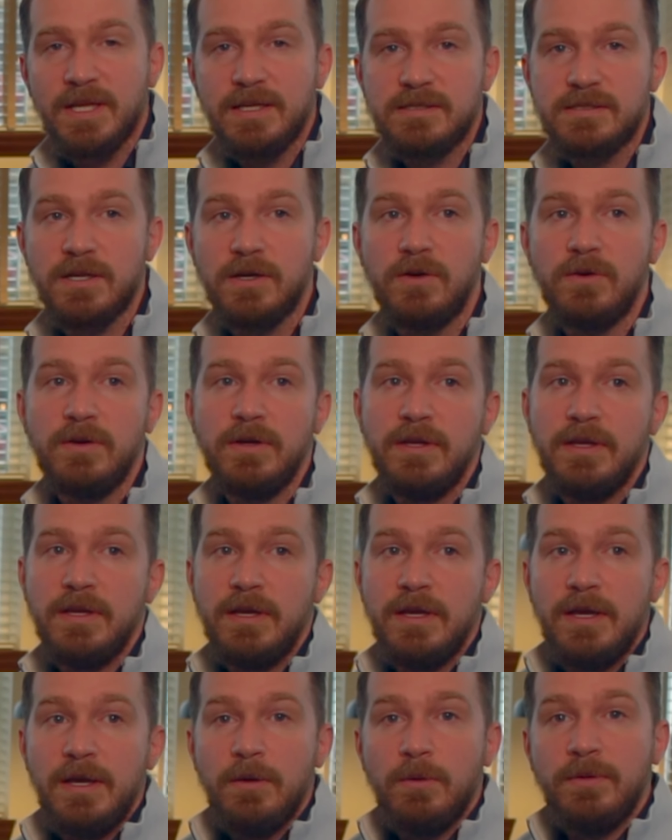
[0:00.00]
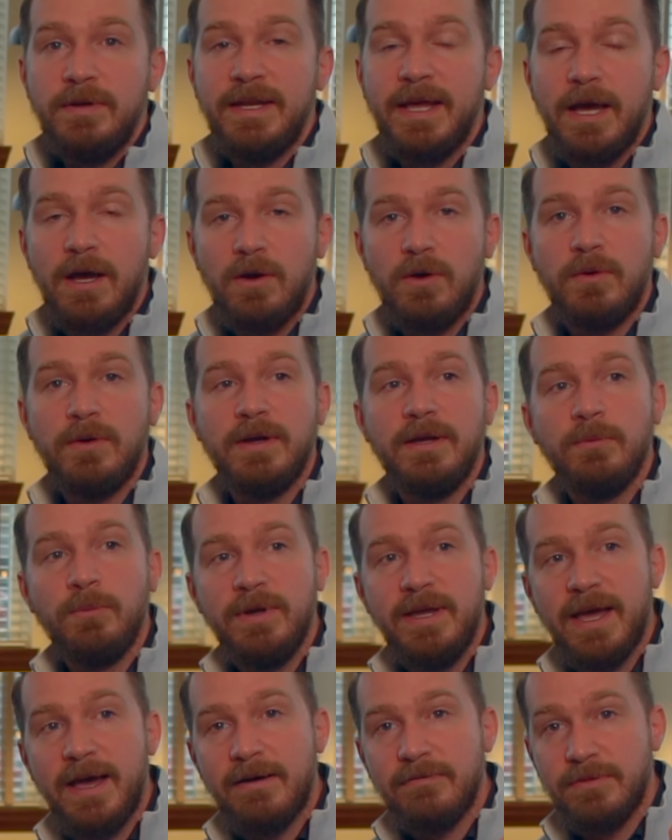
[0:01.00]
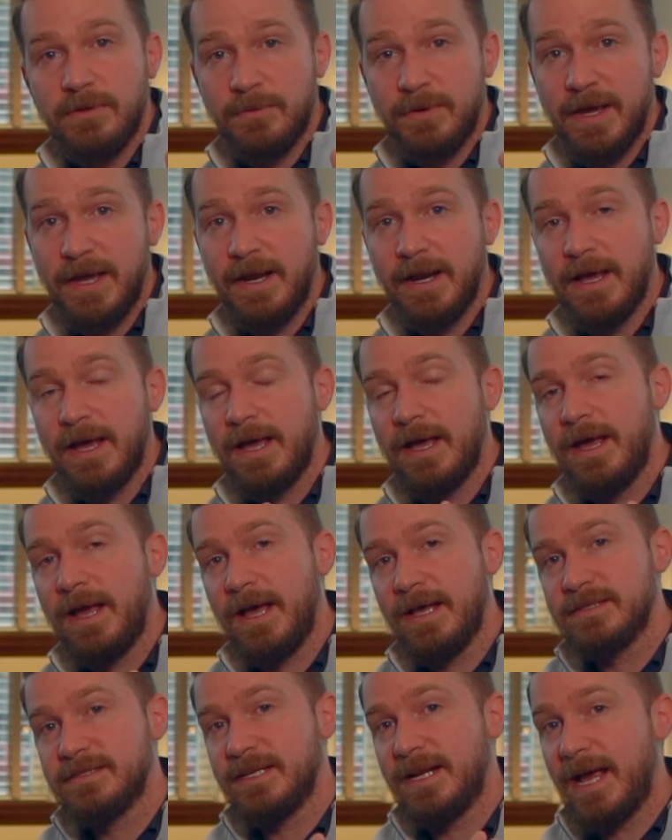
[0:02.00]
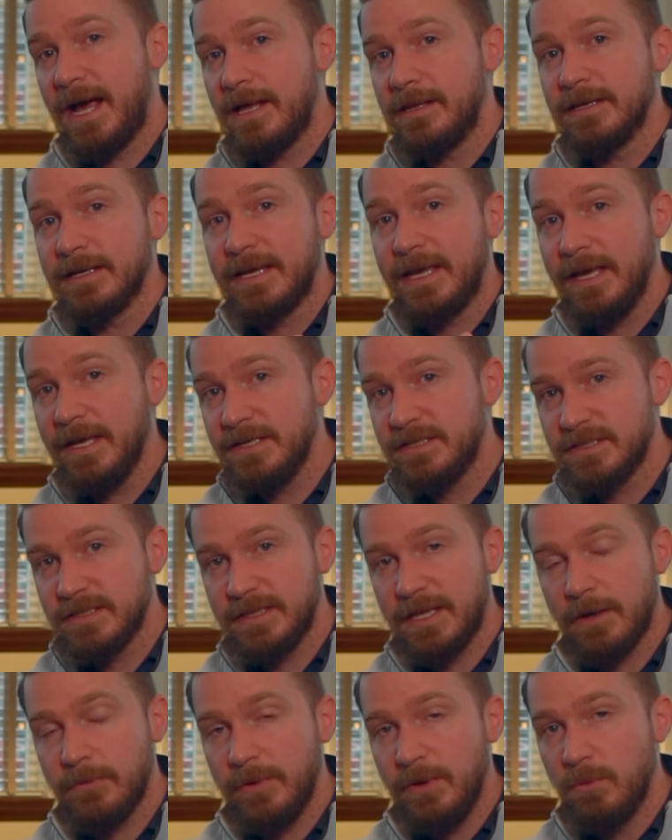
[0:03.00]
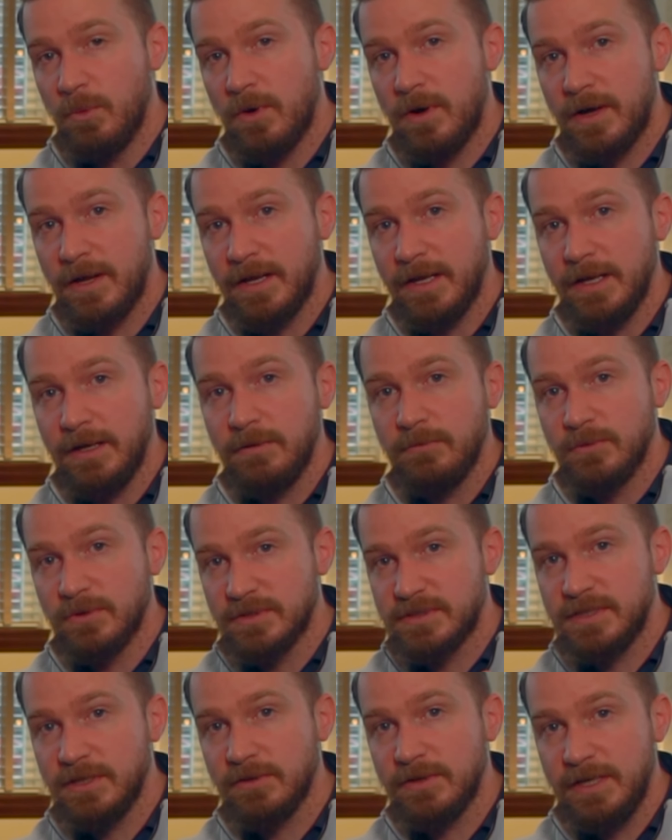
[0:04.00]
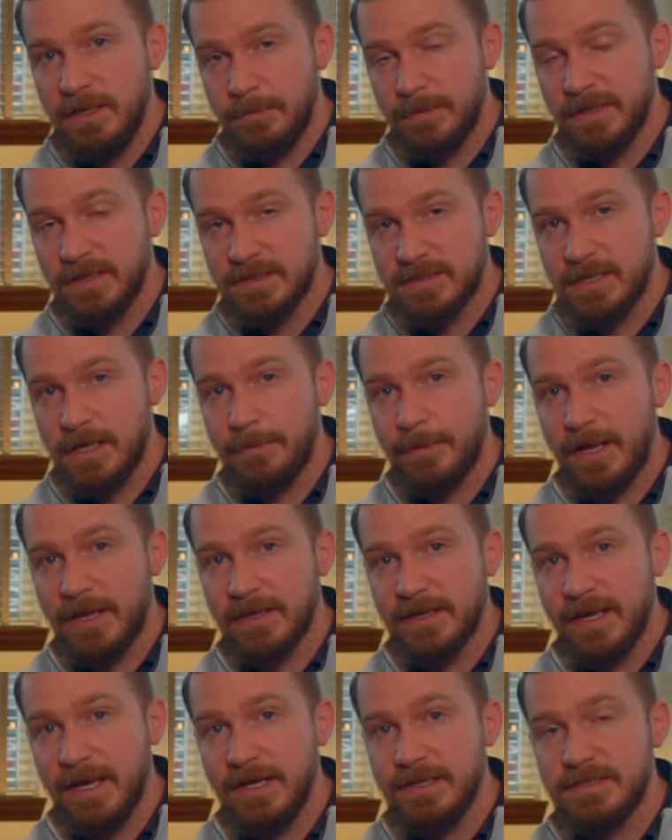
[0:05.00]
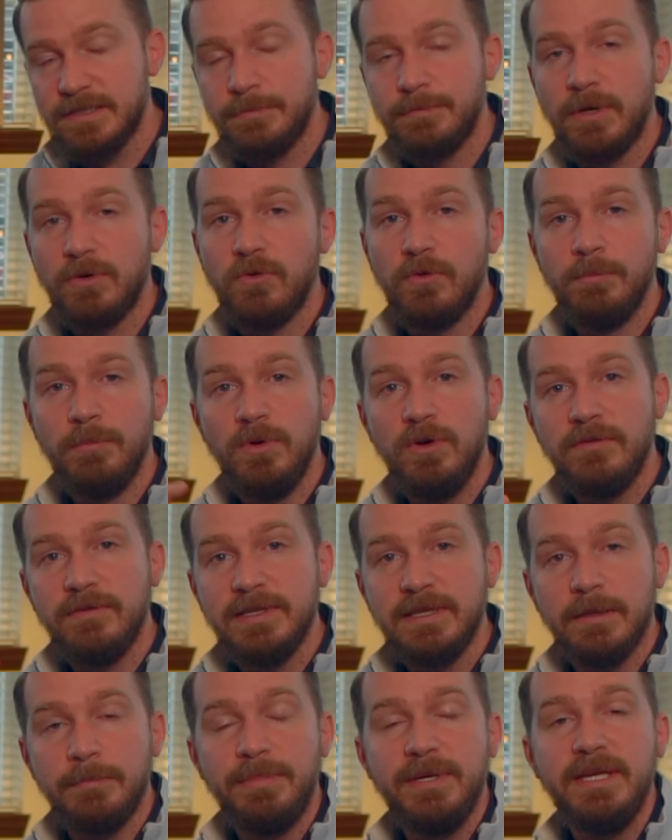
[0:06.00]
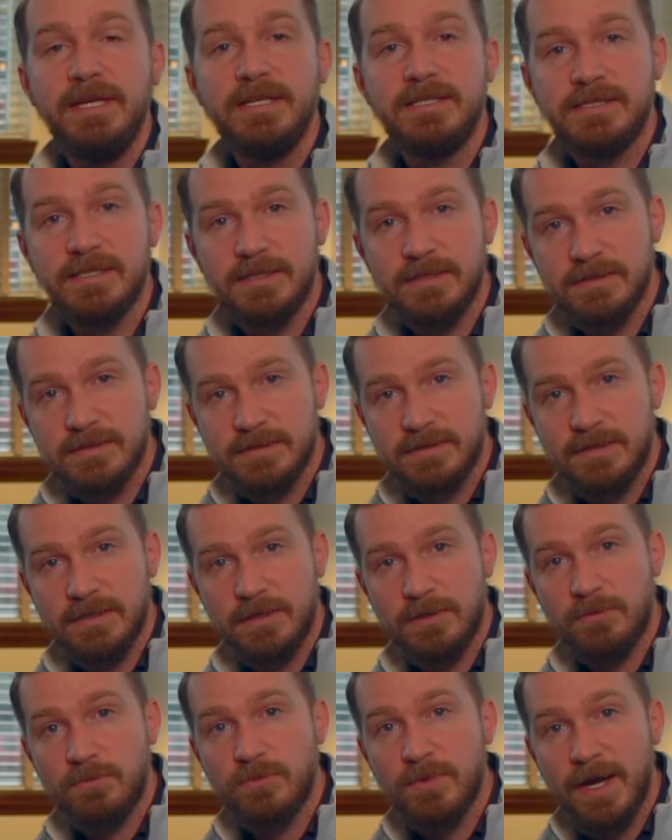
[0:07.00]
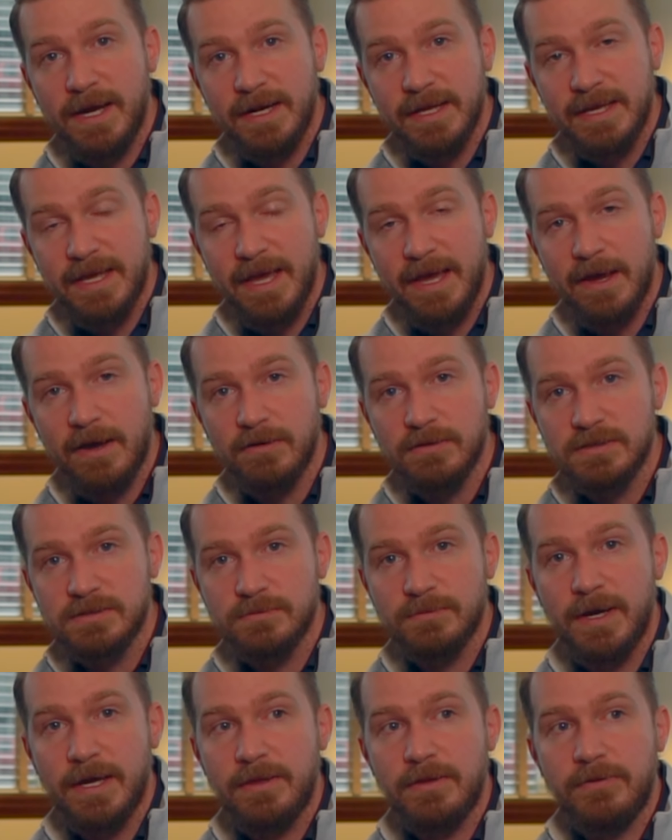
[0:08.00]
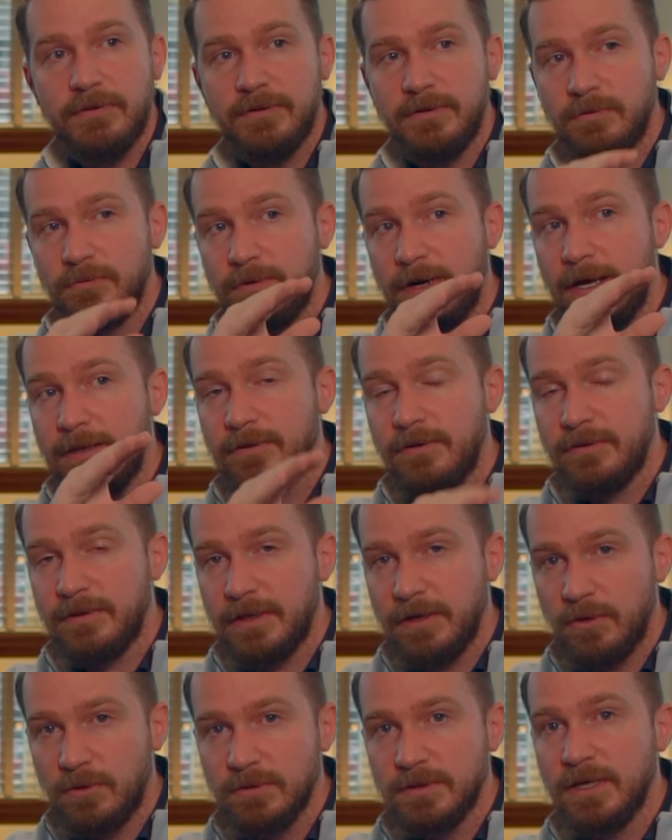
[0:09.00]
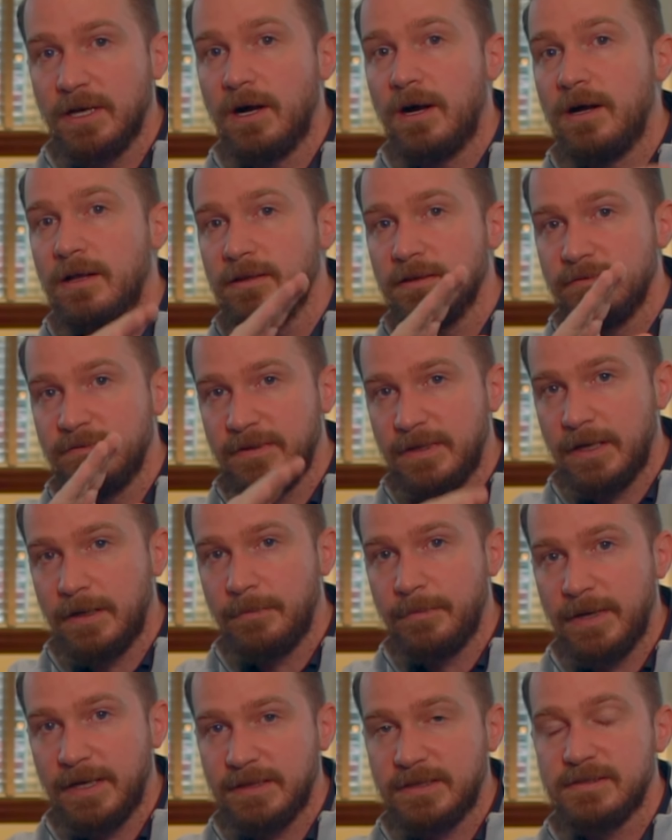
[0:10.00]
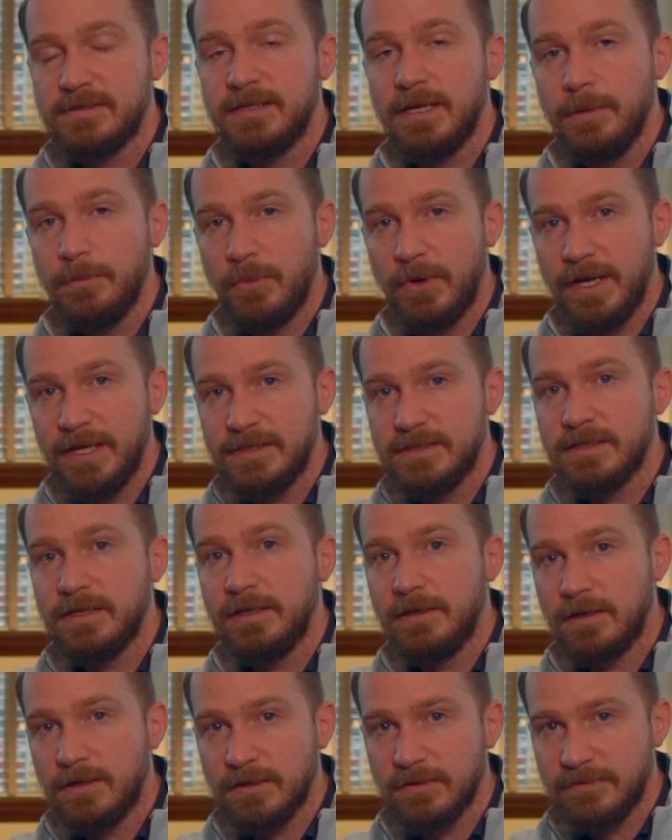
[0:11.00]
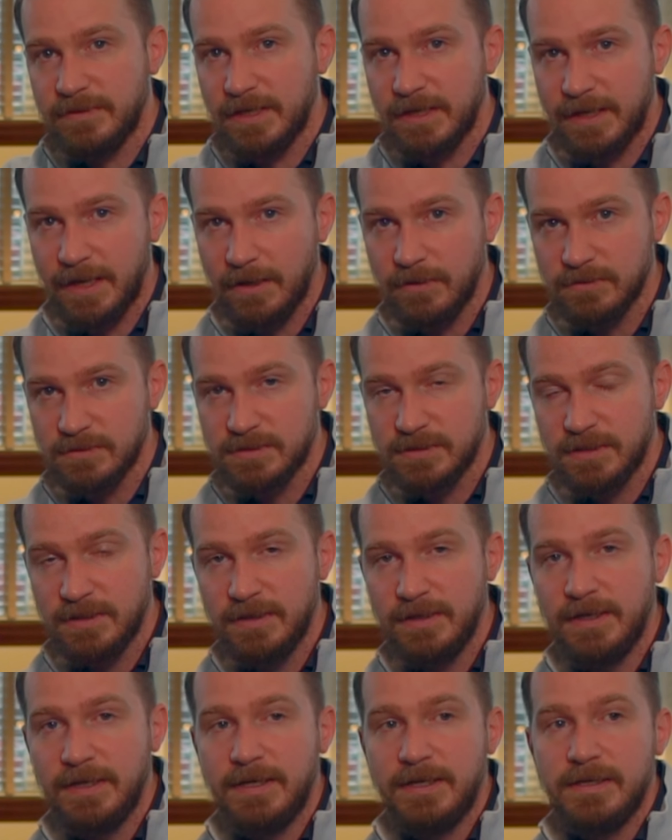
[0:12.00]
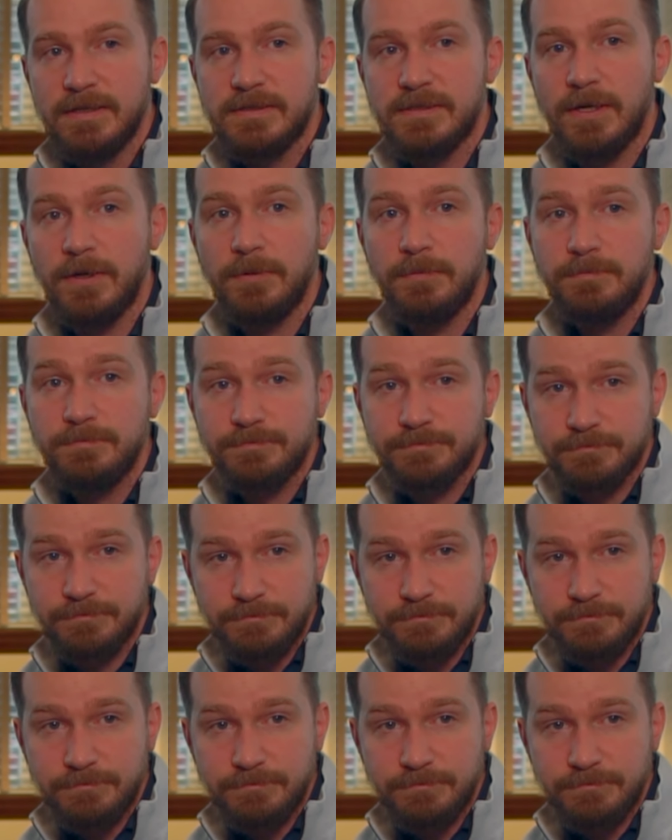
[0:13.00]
So now we have the right asset allocation that we wanted. We're still keeping the same allocation, but we're moving the pieces to the right accounts rather than holding all of them at the same weights in all of the accounts. So